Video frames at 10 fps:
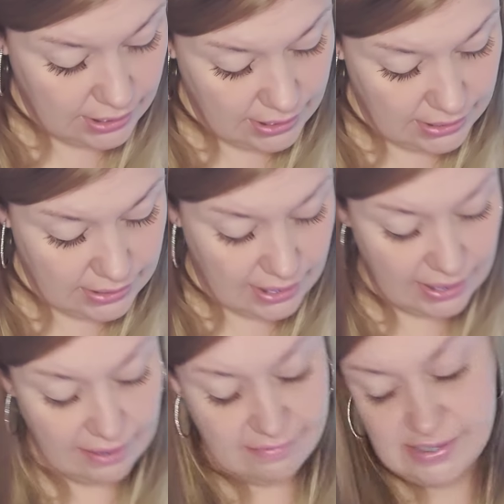and I
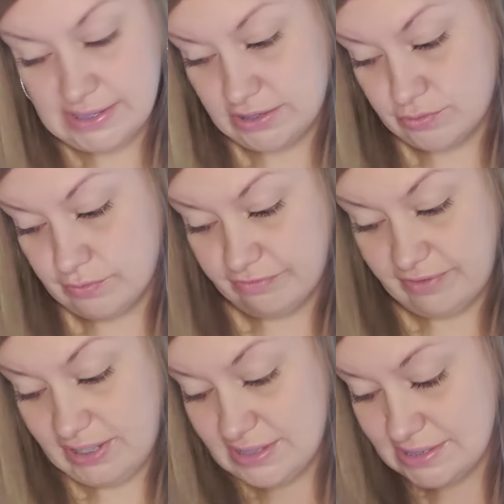have sexual
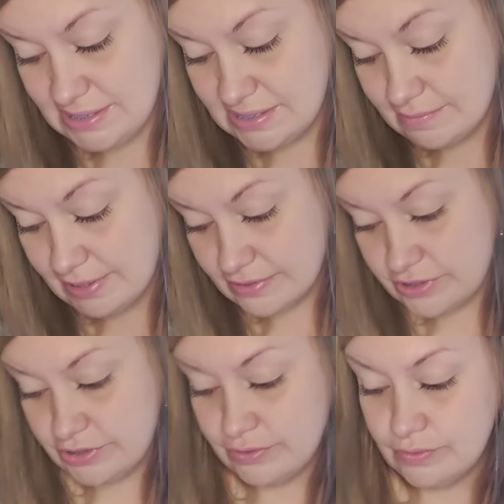fantasies
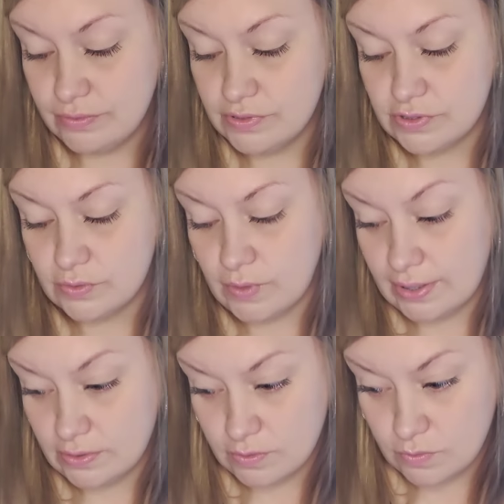about you. So
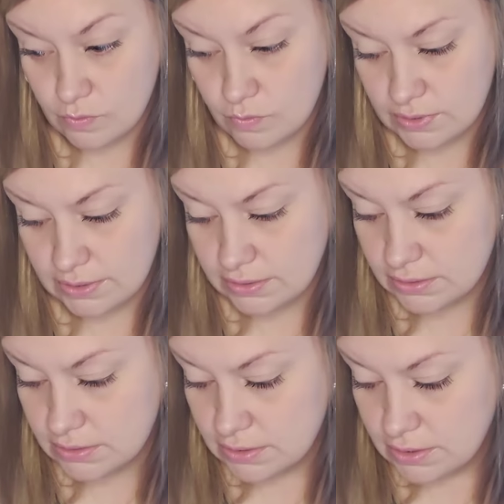I don't know what,
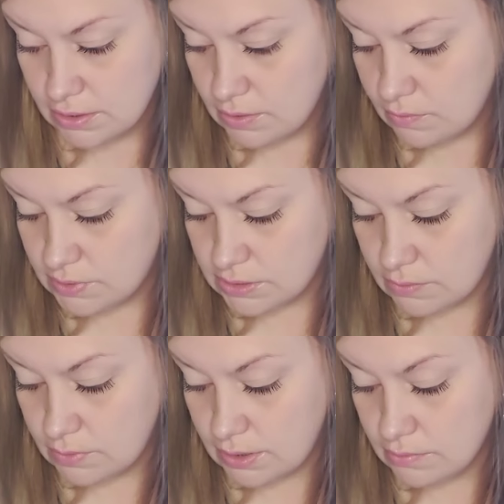what's
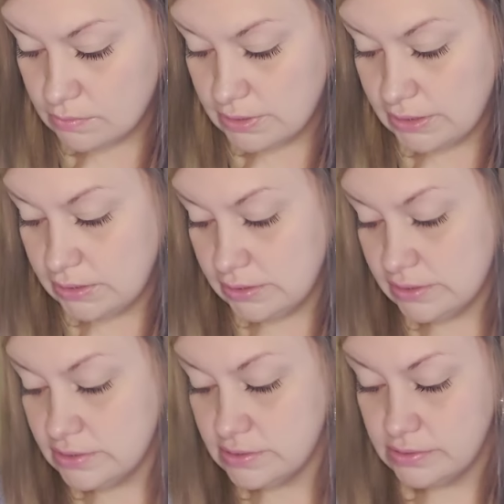going on
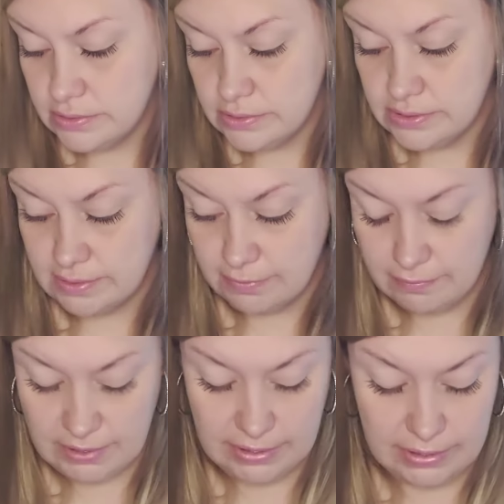here.
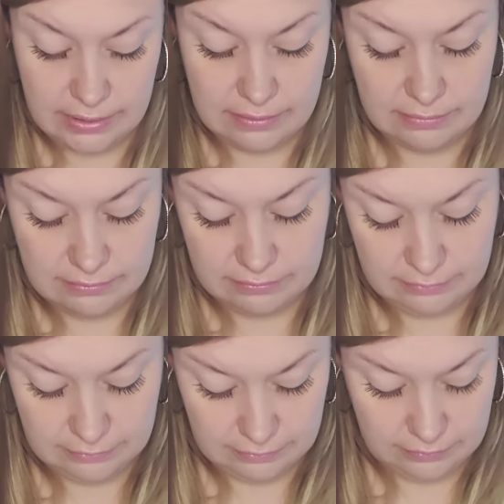Someone made,
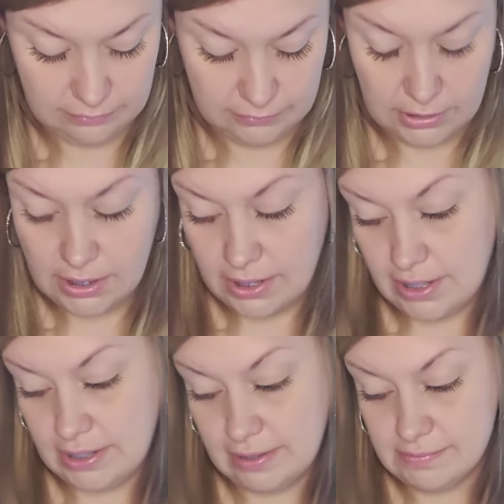hmm,
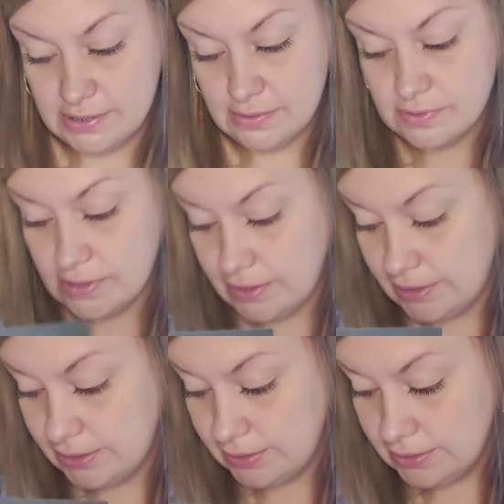and I'm so
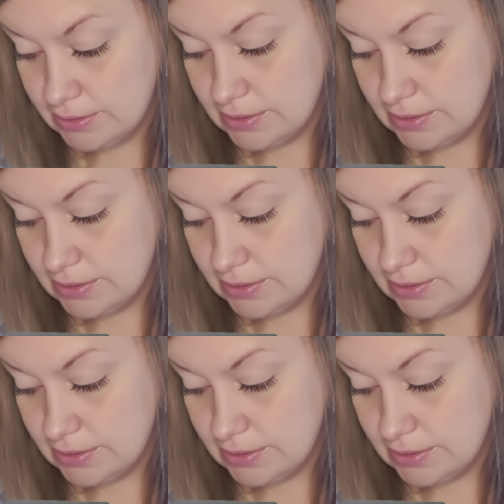sorry.